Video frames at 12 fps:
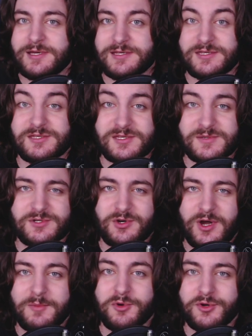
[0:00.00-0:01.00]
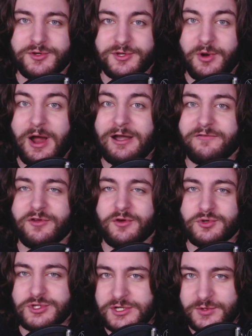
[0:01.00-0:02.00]
a subscriber, out of their
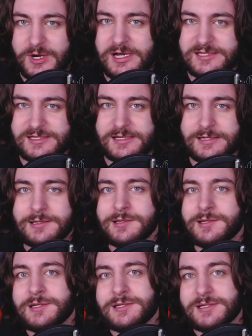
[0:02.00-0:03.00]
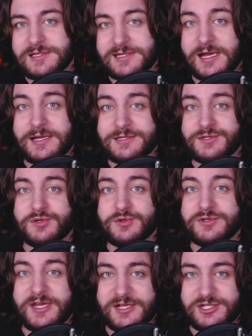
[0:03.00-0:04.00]
own generosity decided
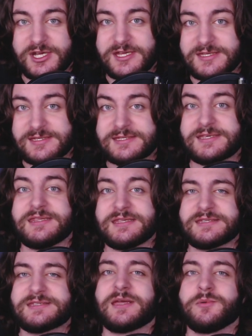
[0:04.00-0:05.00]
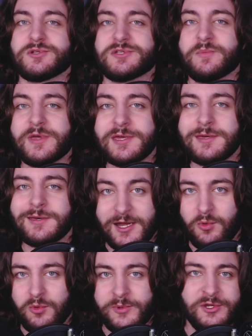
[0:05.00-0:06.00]
to take a chance and send this saber to me, and
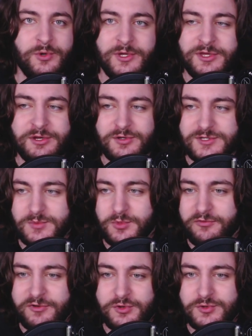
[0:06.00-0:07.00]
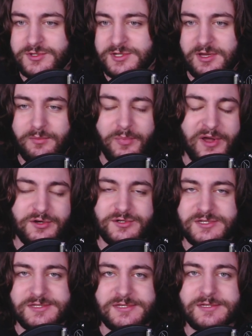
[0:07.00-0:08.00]
I will be doing, some reviews and
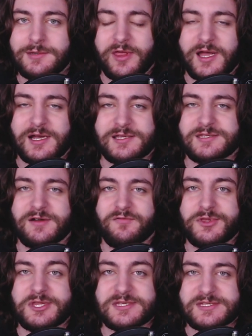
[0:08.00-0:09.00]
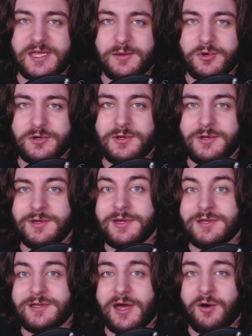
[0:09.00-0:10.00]
comparisons, all that kind of stuff with this saber.
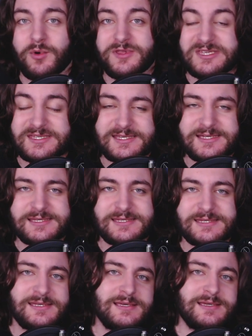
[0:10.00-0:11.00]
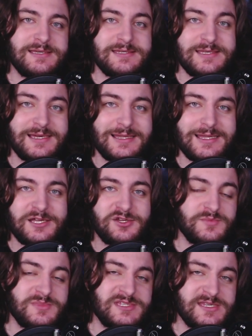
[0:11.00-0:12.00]
Now, what this is the
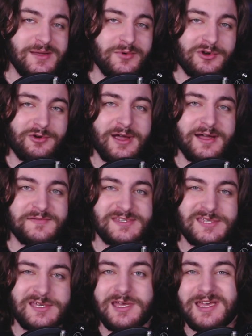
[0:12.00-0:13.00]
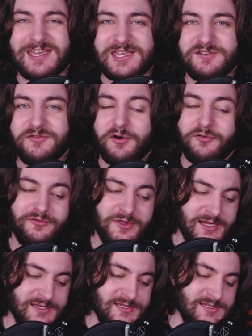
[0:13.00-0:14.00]
Electrum SaberCrafts
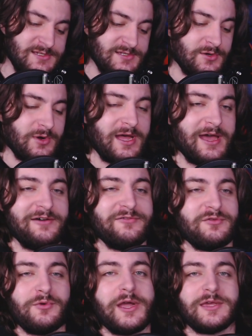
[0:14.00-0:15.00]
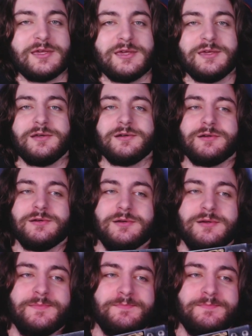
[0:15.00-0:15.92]
Evo-Flex. So I have it right here,